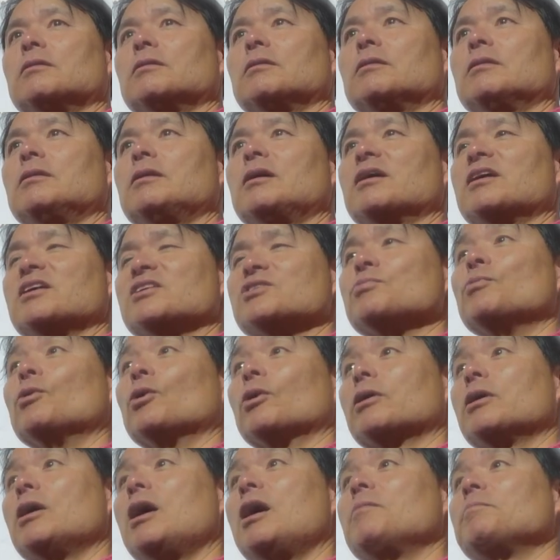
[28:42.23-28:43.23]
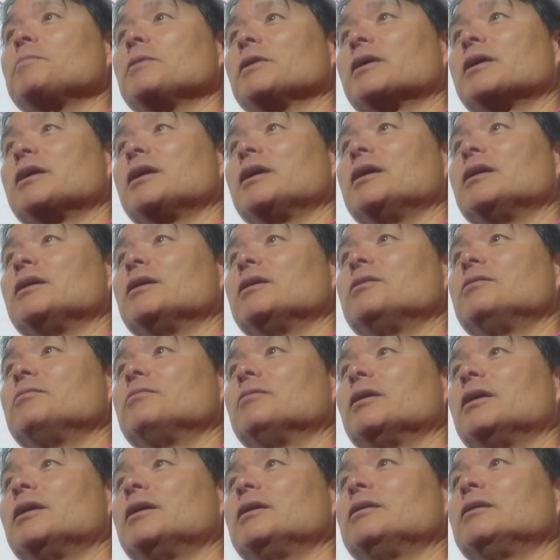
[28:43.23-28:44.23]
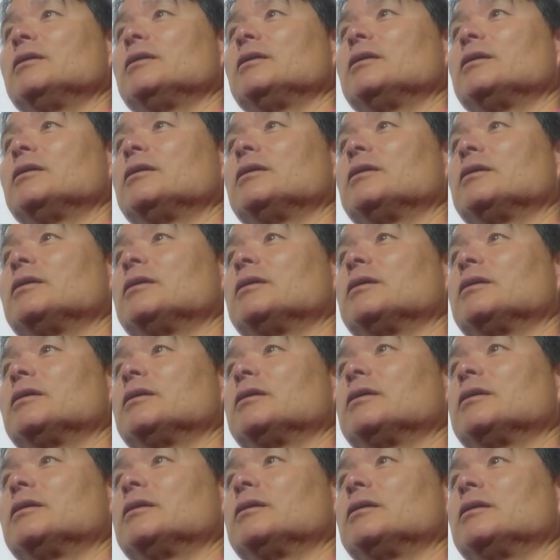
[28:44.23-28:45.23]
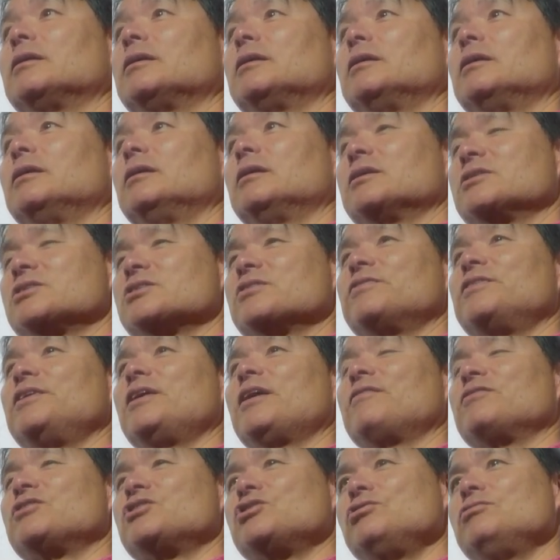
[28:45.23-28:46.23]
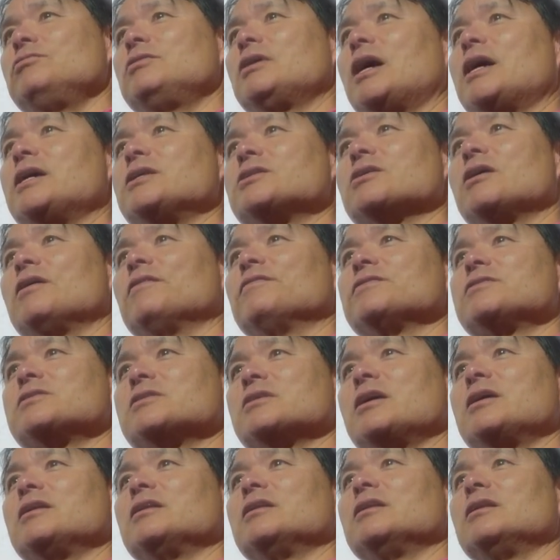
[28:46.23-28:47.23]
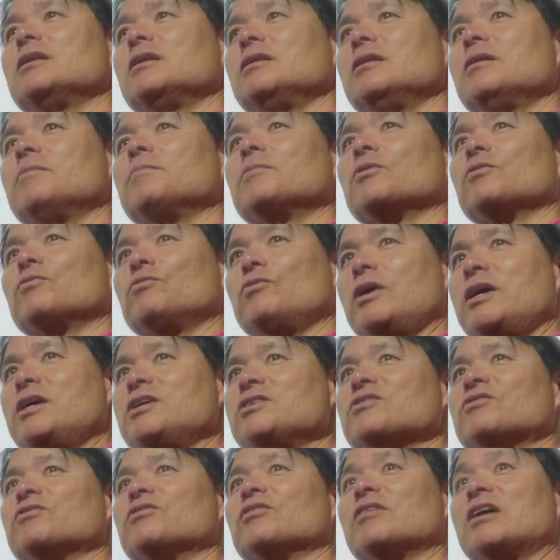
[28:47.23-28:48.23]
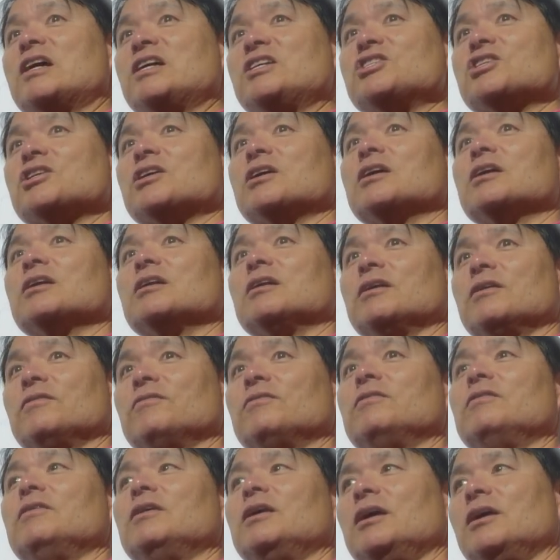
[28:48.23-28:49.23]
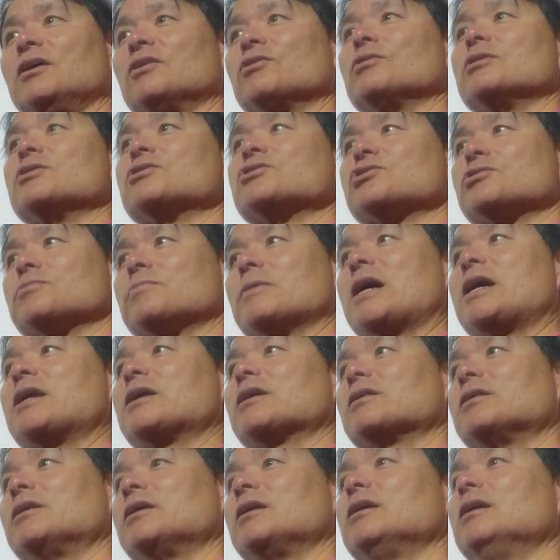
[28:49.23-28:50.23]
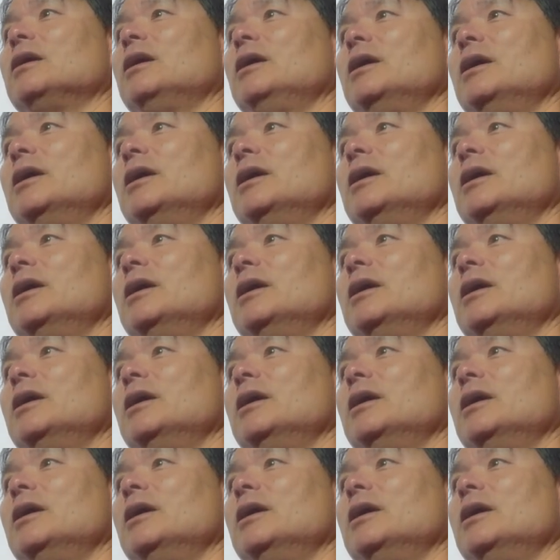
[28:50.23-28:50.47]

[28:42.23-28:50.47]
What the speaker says: Now it gets more complicated, right? Because if you have two dice, all of a sudden the number of ways of arranging it increase dramatically.